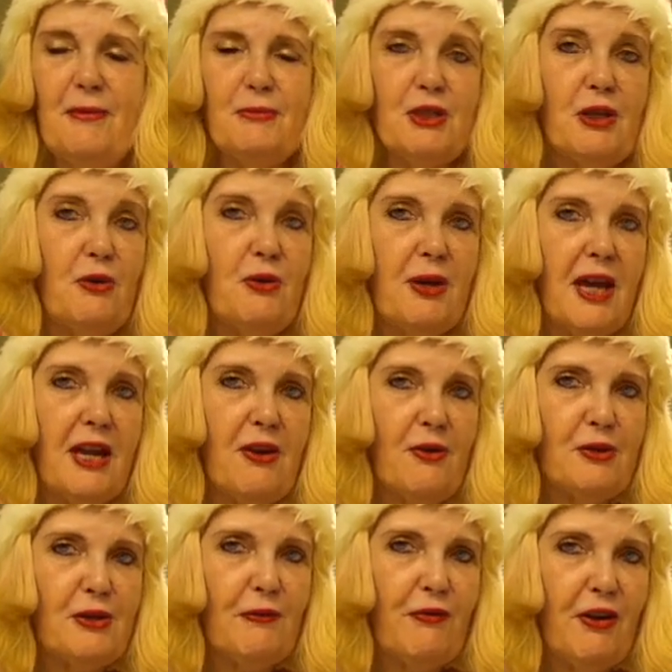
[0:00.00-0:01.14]
so you get
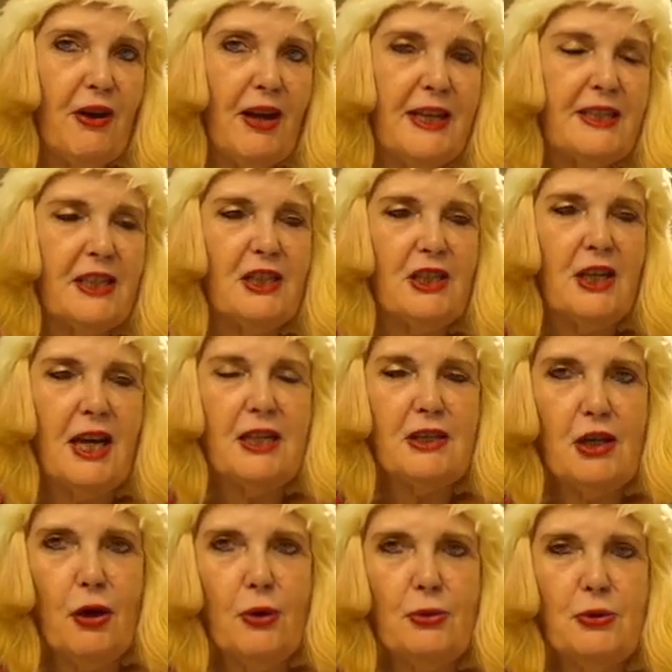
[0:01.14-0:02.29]
notified and you get
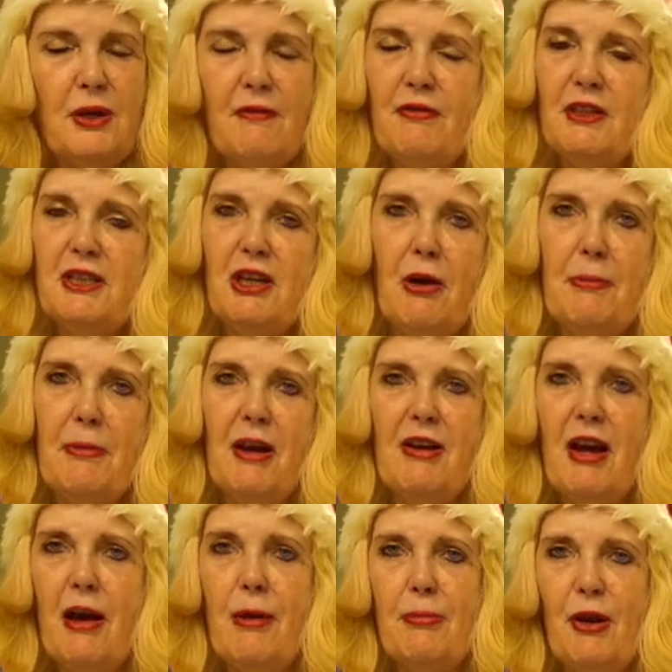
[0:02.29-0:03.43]
told every time I
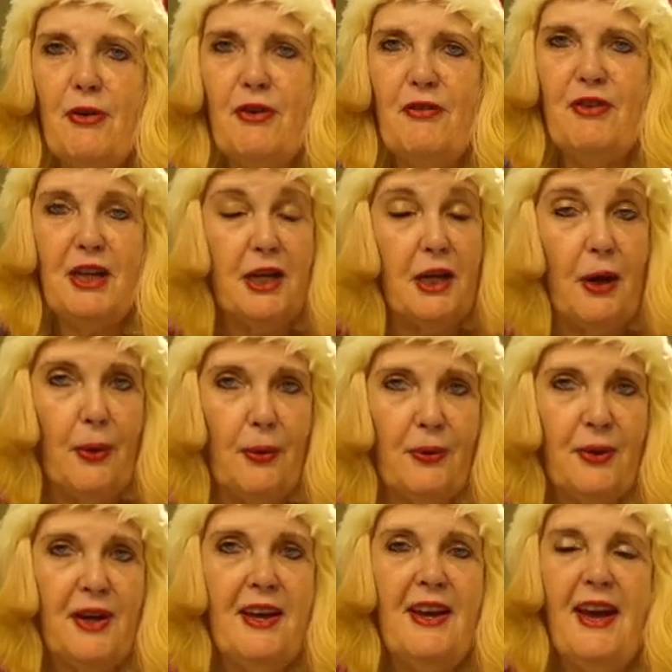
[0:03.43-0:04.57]
upload a video,
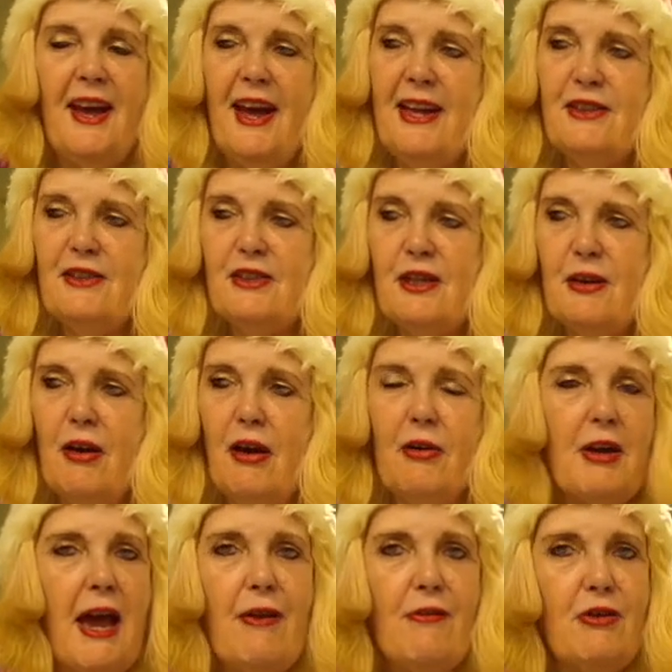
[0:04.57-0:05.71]
and I'll
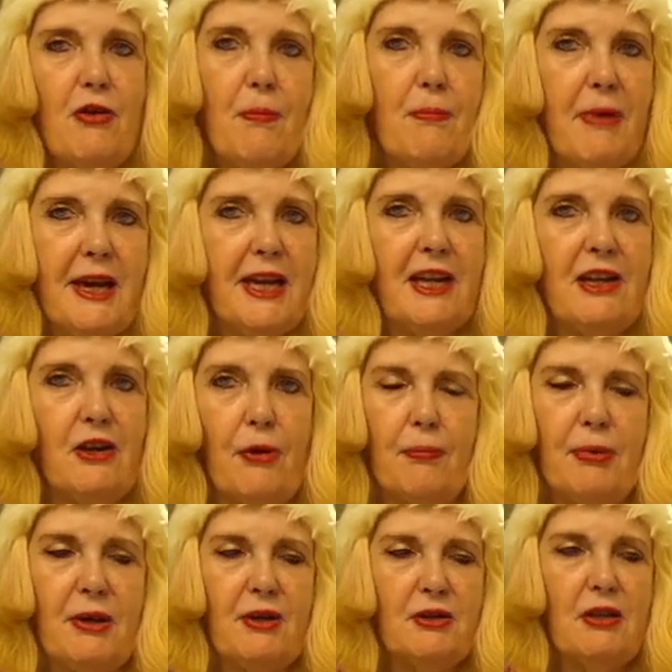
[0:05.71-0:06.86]
carry on making them
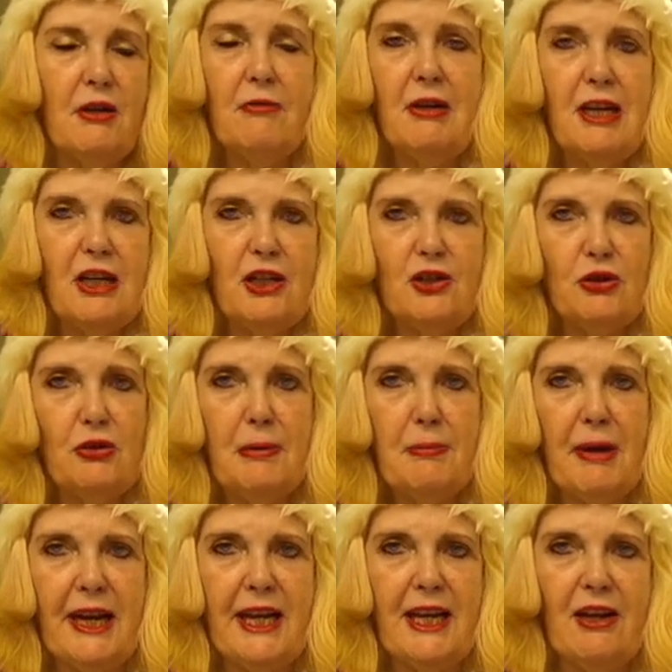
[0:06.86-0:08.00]
because I really enjoy
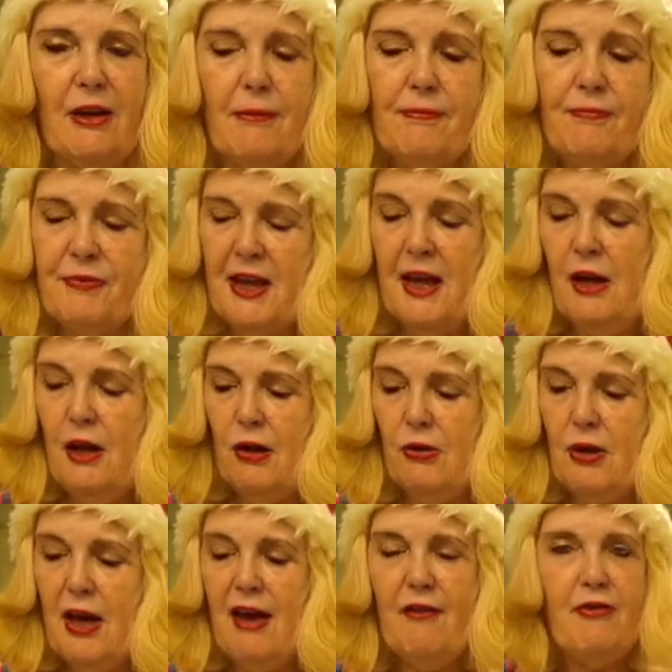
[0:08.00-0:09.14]
making them.
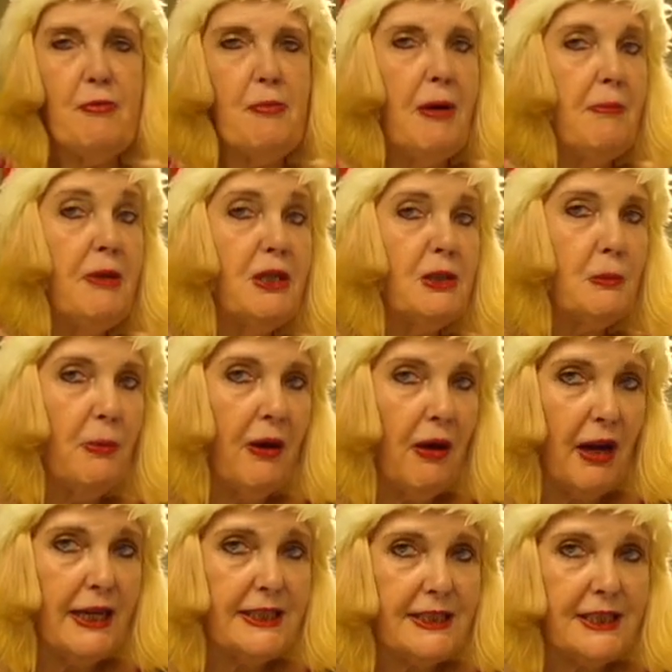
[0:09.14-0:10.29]
Look out for my mince
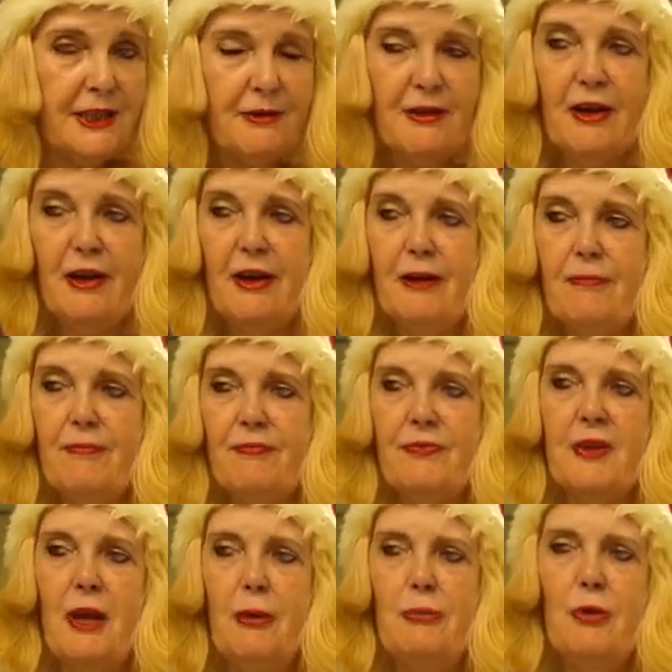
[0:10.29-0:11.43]
pies.
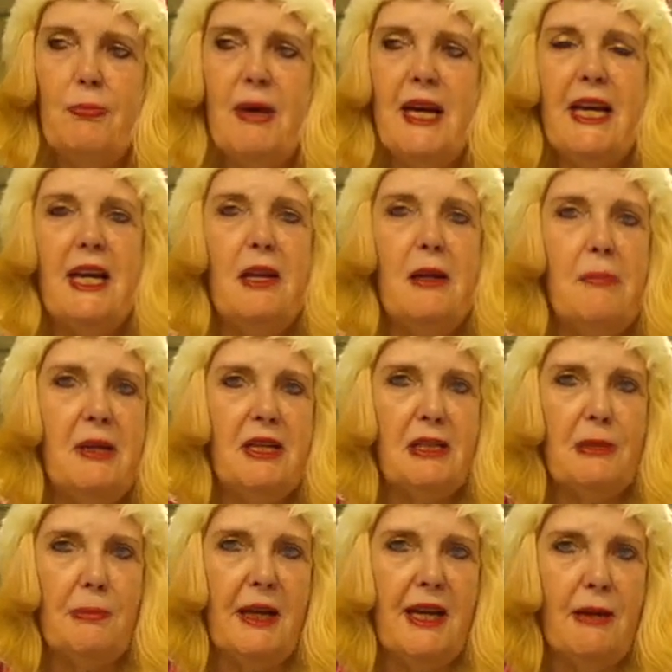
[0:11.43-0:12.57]
I'm not making the
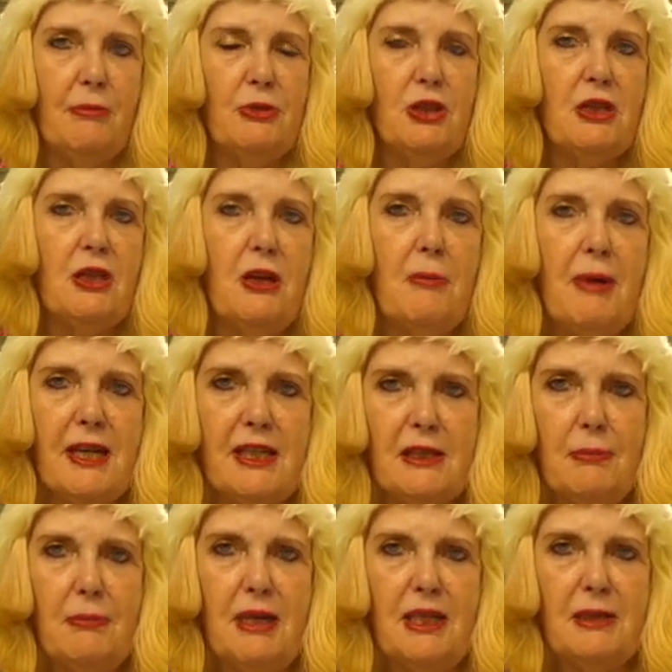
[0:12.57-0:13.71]
mincemeat, I'm just going to make
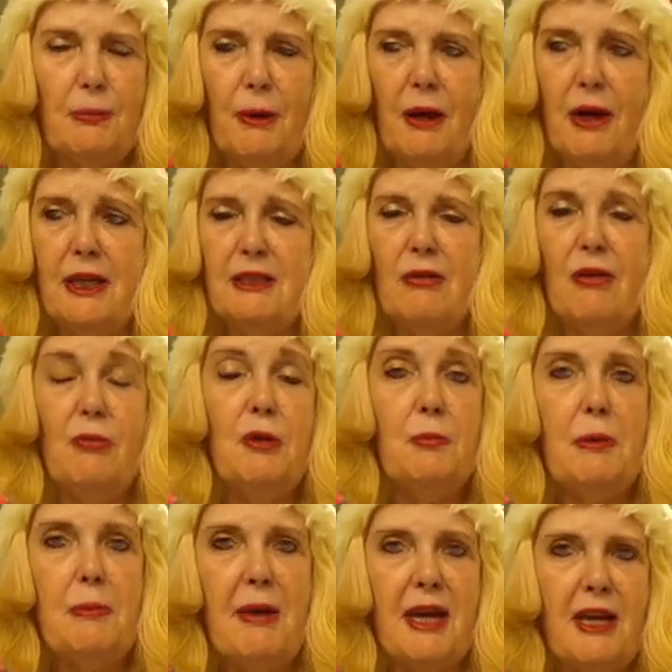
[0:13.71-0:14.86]
some mince pies, so I will
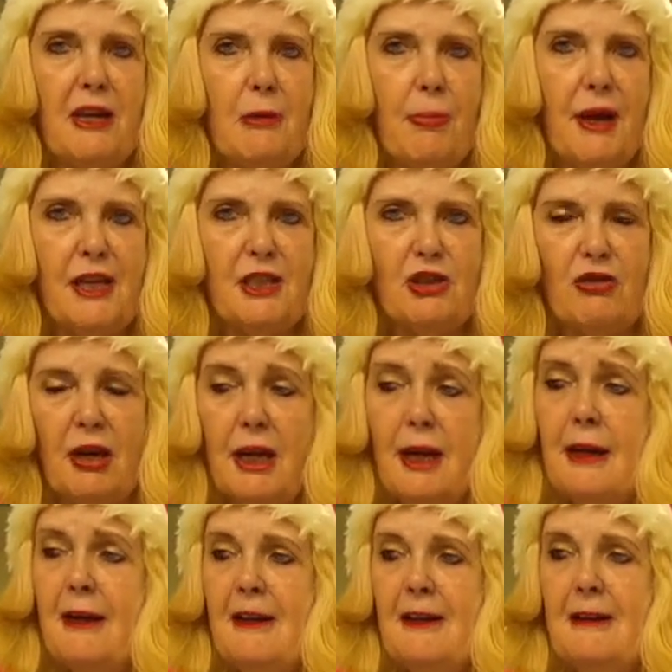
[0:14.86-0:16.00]
be making the
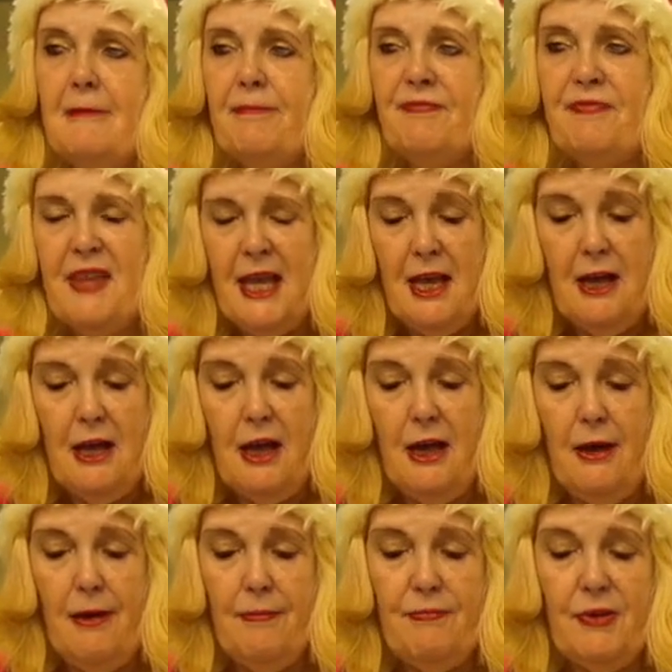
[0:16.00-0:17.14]
pastry.
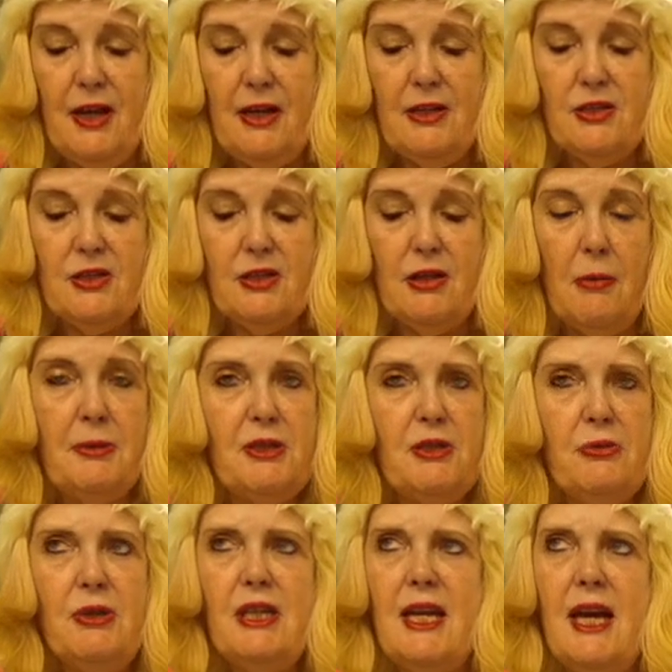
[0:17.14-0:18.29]
And I'll be
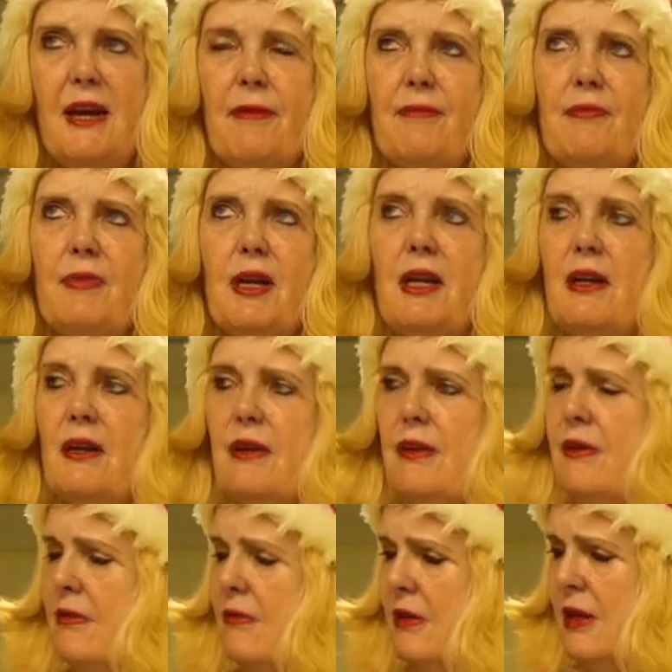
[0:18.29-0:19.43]
doing that in a
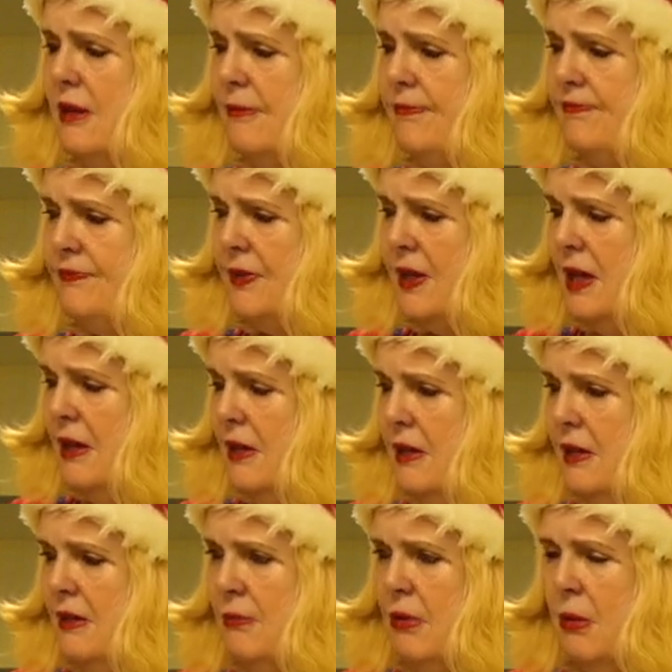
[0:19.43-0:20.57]

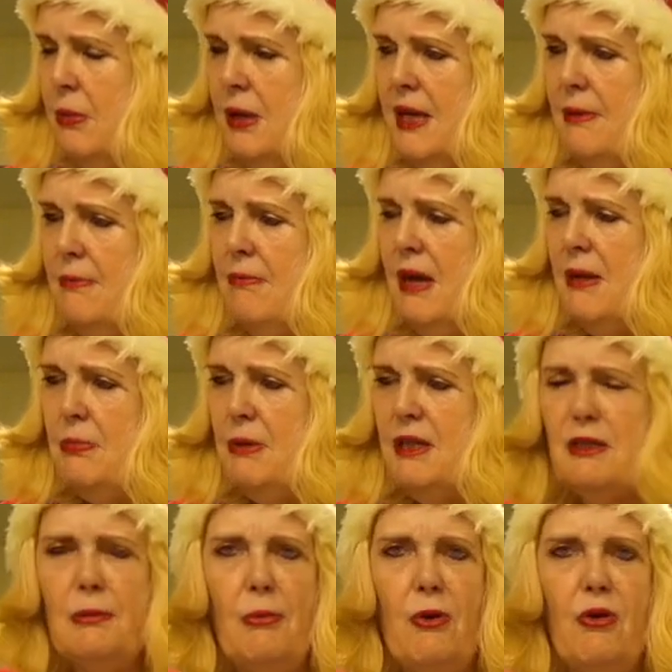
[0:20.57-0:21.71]
probably maybe
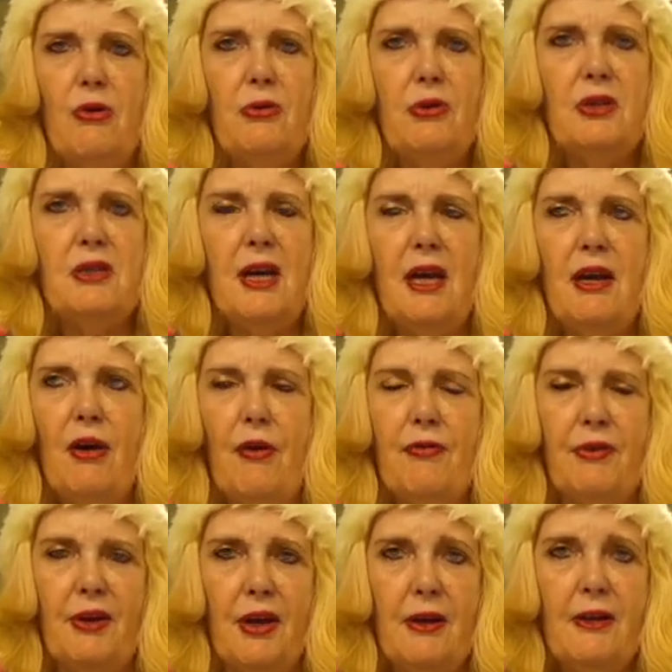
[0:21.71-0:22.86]
tomorrow or the day
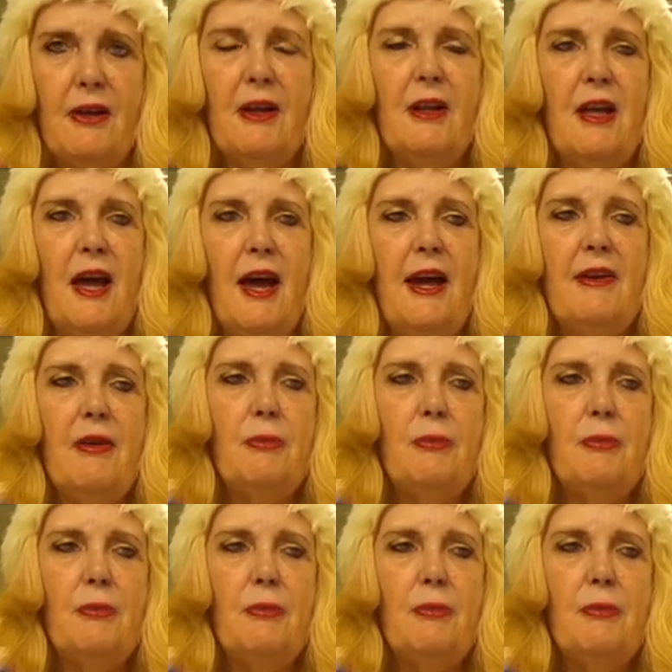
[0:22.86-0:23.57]
after. And